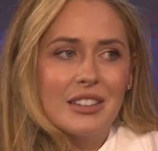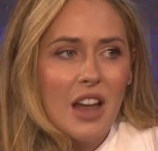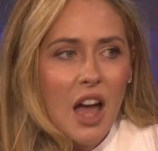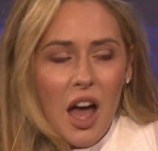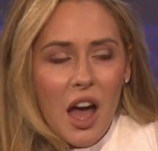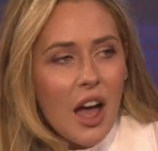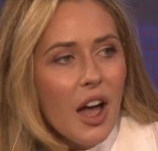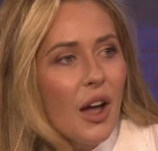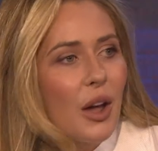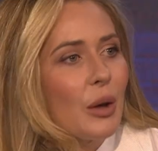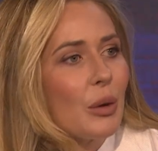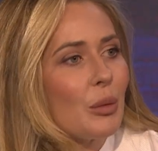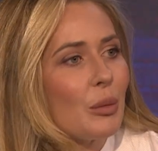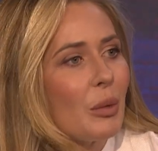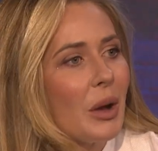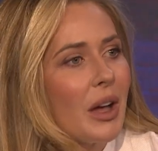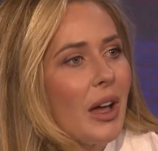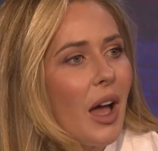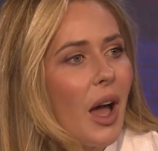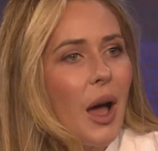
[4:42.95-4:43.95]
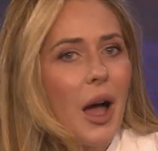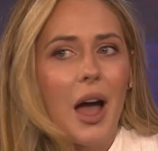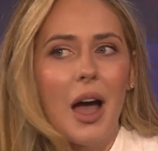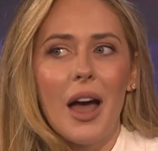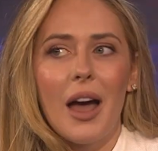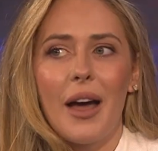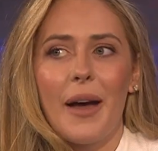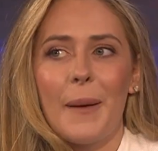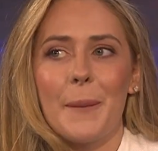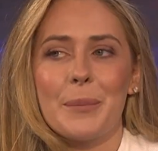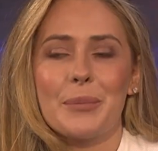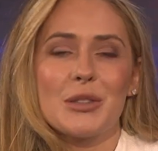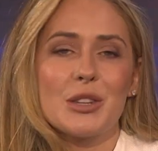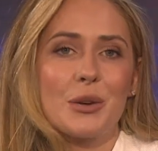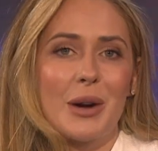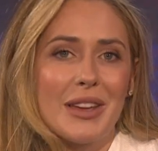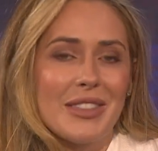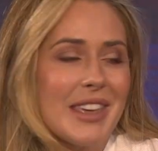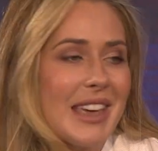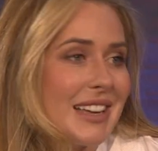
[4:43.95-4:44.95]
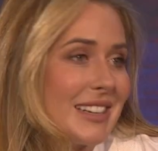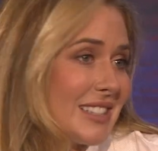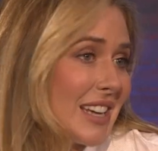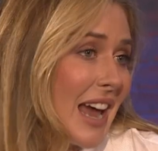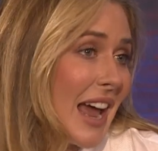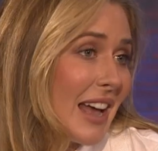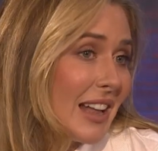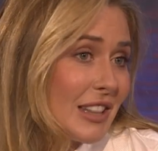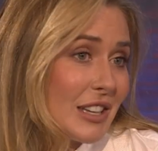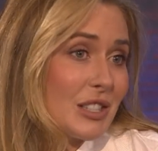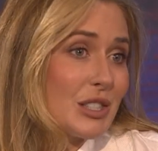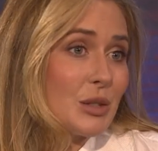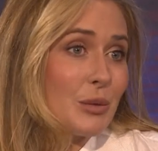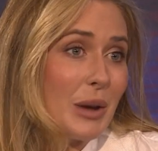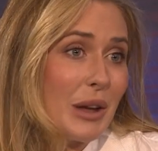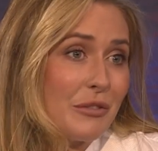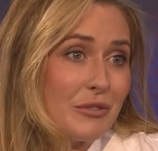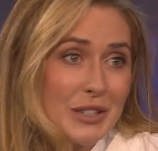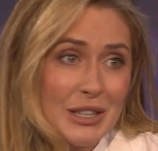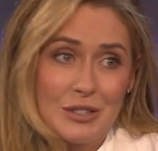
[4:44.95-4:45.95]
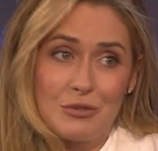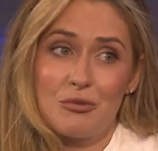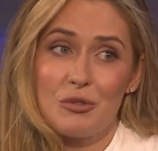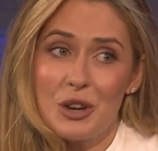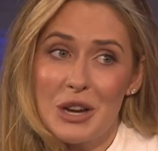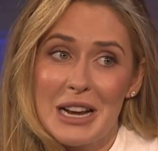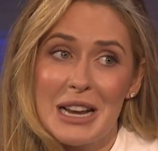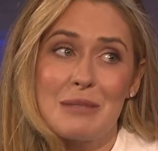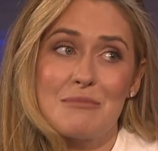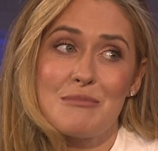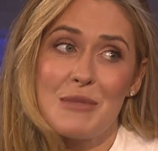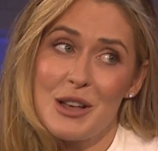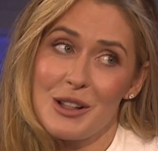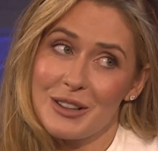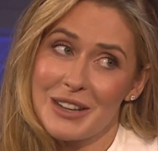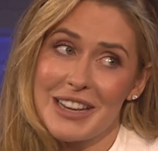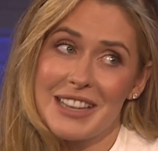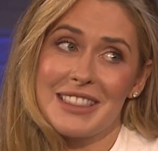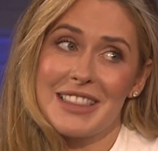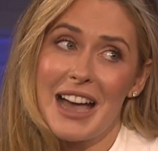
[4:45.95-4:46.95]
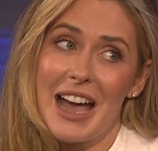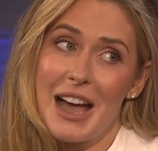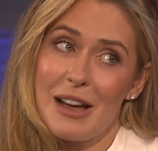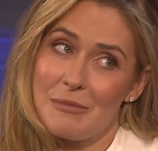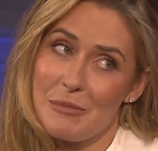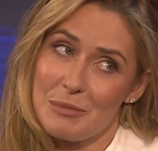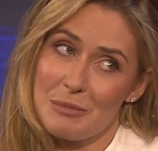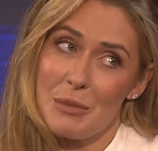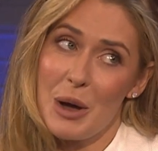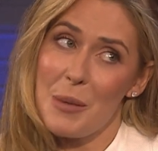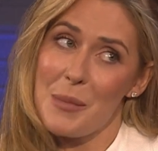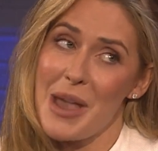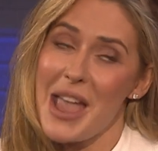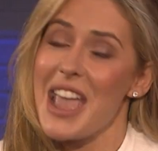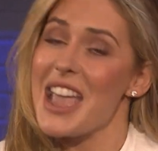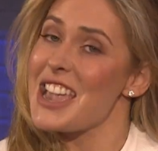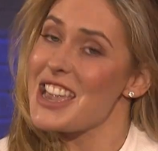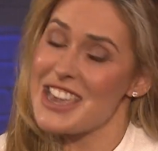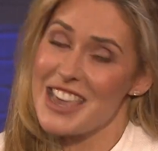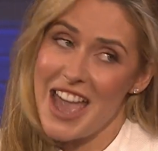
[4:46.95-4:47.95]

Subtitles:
No. Do I think Taylor Swift is really milking that mummy?